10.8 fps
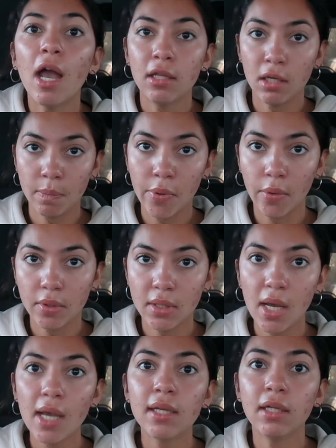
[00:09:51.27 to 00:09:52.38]
I need to post
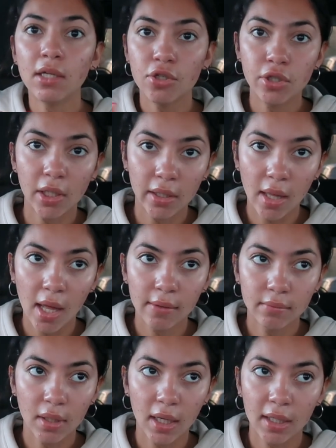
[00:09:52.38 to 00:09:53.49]
that and I need to share that
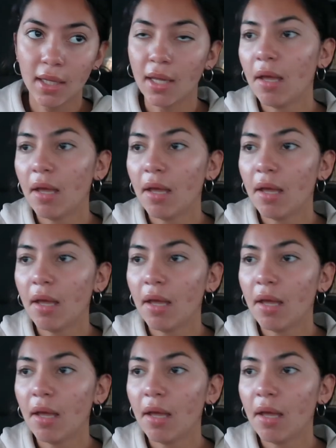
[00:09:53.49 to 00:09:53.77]
like